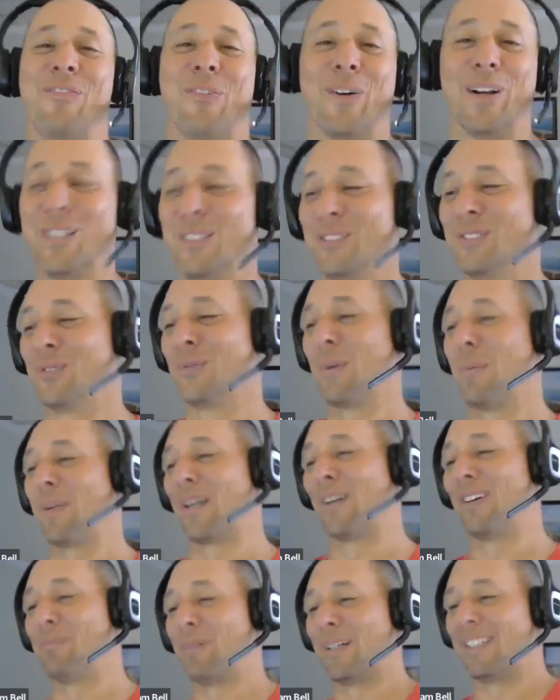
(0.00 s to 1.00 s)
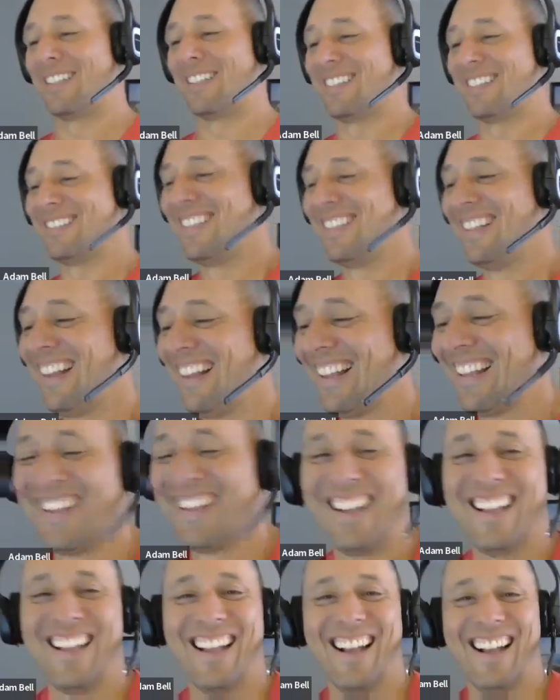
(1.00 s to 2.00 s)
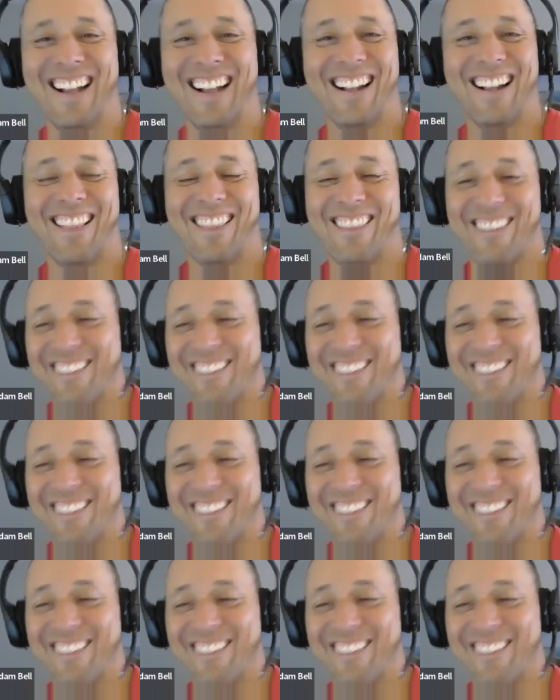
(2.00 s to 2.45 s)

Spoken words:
on Twitter too. We're on Twitter.